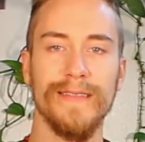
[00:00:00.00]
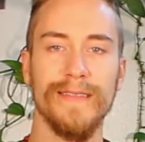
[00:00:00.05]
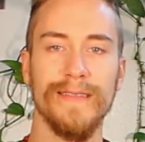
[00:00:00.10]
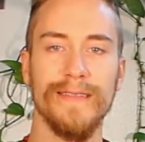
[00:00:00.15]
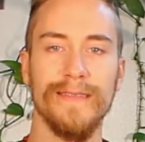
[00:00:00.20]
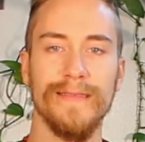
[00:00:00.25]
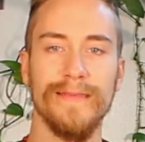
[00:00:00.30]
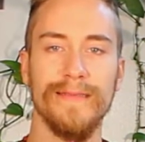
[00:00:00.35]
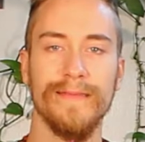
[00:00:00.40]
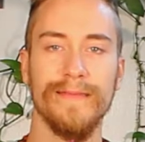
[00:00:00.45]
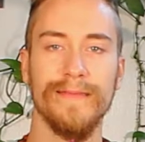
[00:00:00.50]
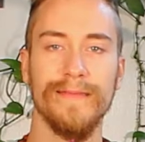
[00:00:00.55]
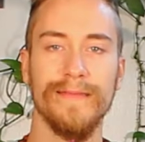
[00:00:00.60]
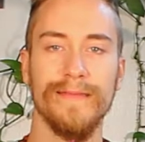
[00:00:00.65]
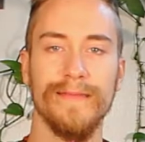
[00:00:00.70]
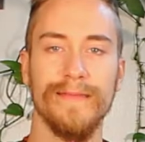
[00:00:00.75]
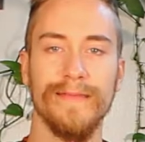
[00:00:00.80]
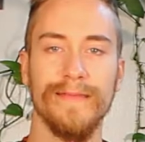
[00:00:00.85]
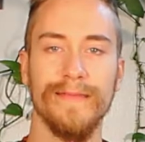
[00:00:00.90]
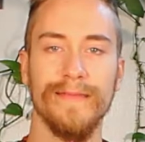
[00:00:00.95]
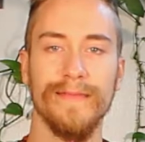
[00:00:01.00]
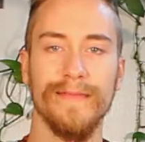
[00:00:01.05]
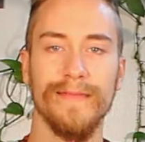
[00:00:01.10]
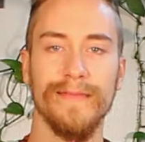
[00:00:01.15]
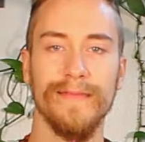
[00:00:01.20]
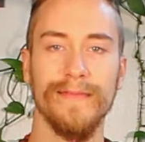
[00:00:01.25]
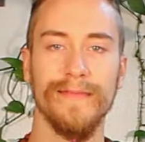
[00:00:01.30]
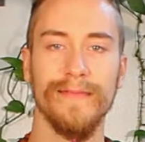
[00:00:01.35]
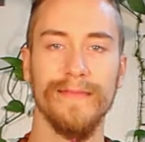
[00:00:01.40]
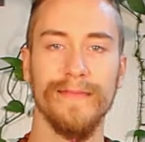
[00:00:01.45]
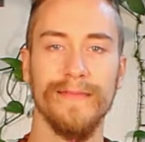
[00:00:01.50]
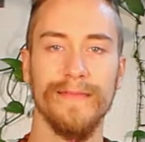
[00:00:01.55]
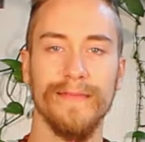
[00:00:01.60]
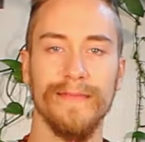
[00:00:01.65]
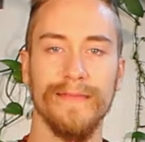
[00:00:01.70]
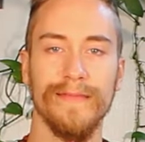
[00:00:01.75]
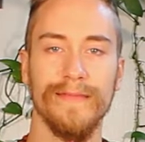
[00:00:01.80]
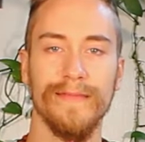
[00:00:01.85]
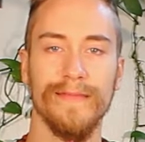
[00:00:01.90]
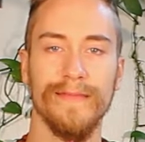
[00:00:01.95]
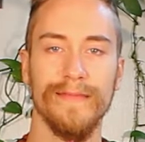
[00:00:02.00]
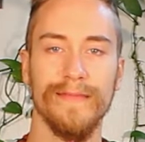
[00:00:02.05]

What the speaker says: [no speech]